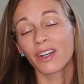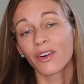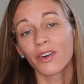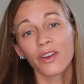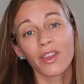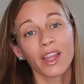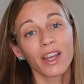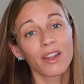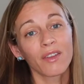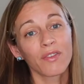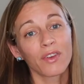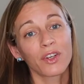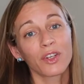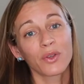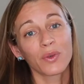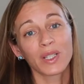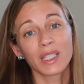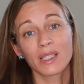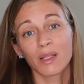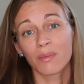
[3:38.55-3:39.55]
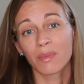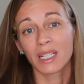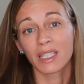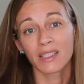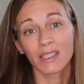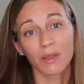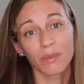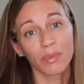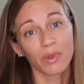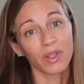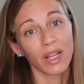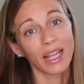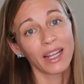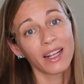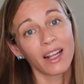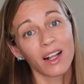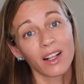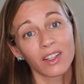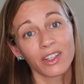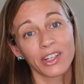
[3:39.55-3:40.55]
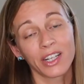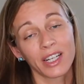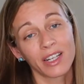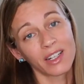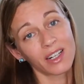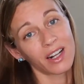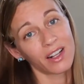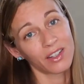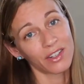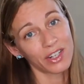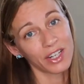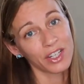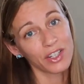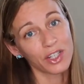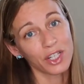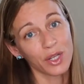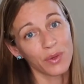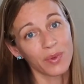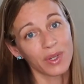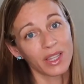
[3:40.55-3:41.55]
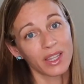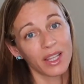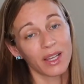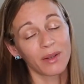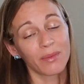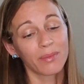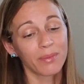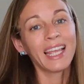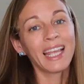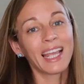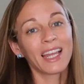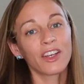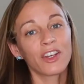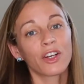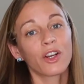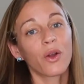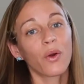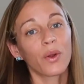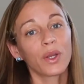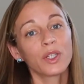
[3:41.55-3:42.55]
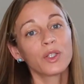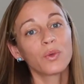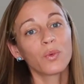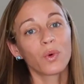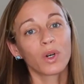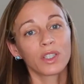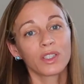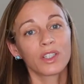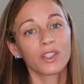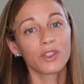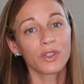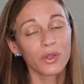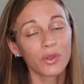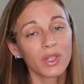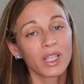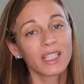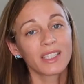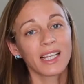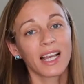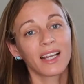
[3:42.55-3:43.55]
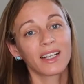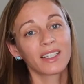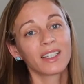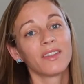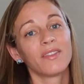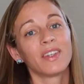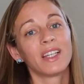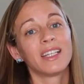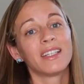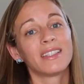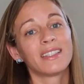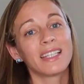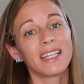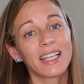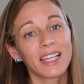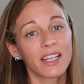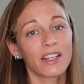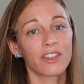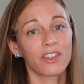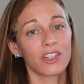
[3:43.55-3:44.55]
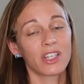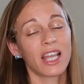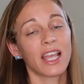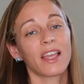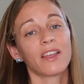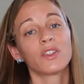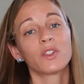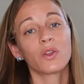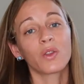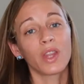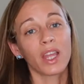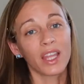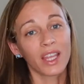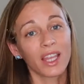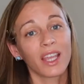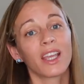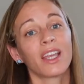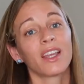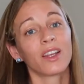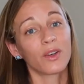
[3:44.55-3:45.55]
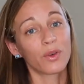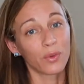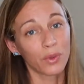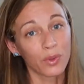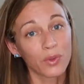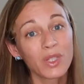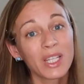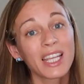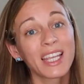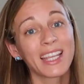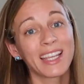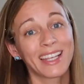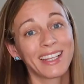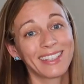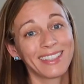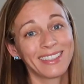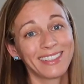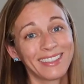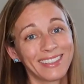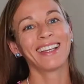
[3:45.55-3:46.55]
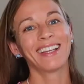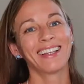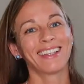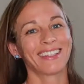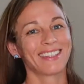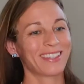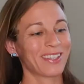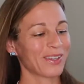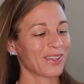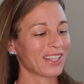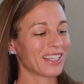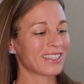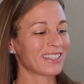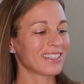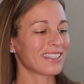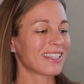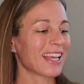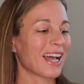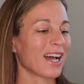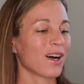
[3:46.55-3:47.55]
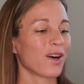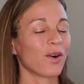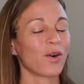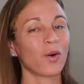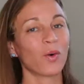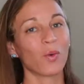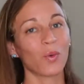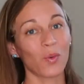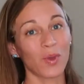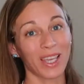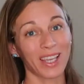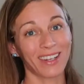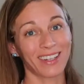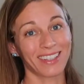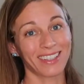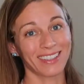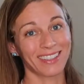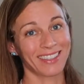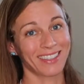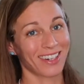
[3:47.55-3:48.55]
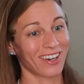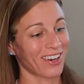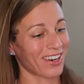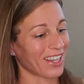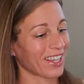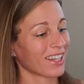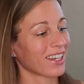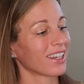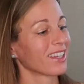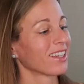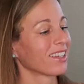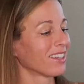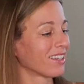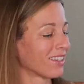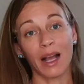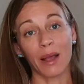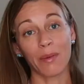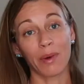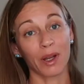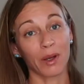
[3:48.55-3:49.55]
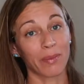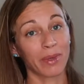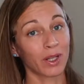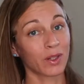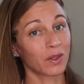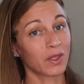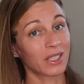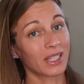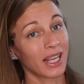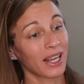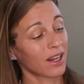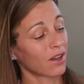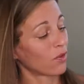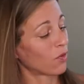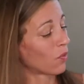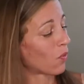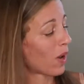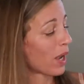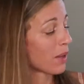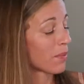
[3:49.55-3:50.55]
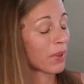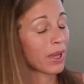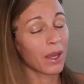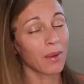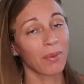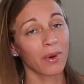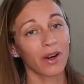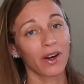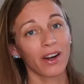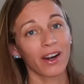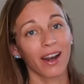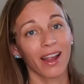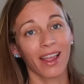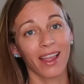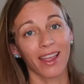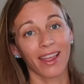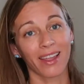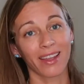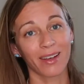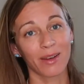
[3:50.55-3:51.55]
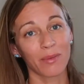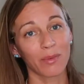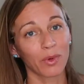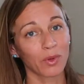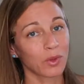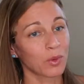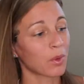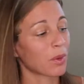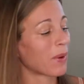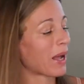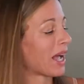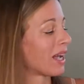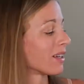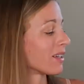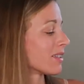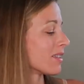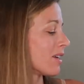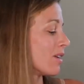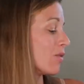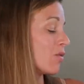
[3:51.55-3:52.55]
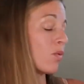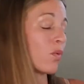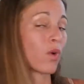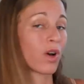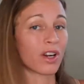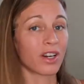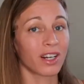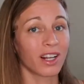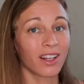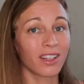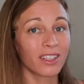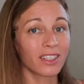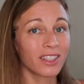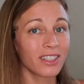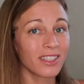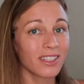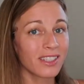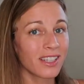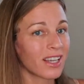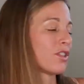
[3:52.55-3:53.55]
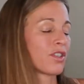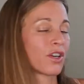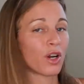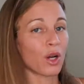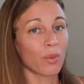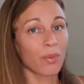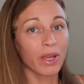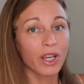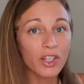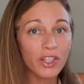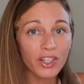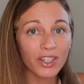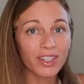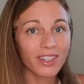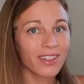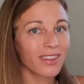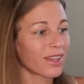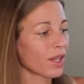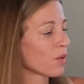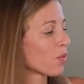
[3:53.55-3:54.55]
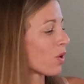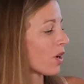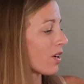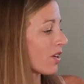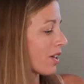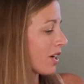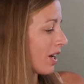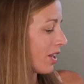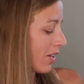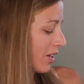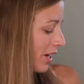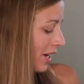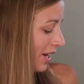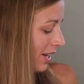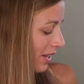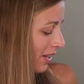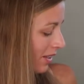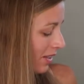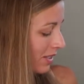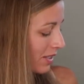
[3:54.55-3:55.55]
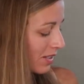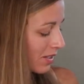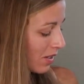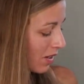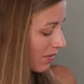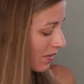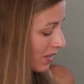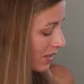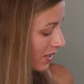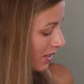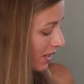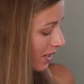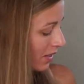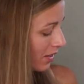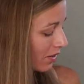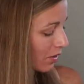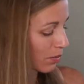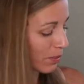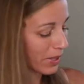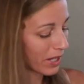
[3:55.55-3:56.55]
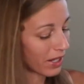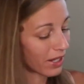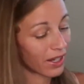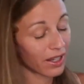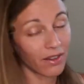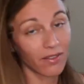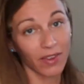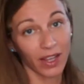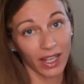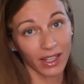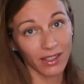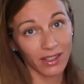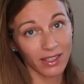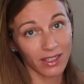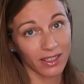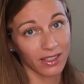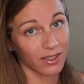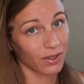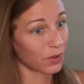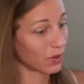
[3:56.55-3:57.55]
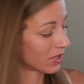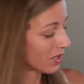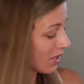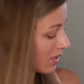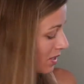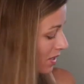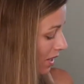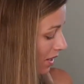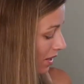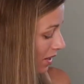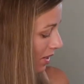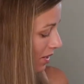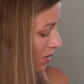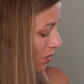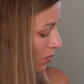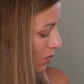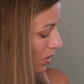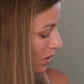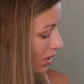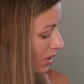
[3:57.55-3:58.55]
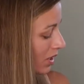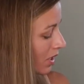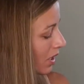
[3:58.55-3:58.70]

Or then if you're doing something simple like coloring a coloring sheet with them. And you're going to want to do these activities each day so they get in a routine. So this is how we got started. I bought a big old stack of white paper and multiple packs of watercolors. Draw a picture, they watercolor it. This is obviously a little bit advanced because Lucas has done this one.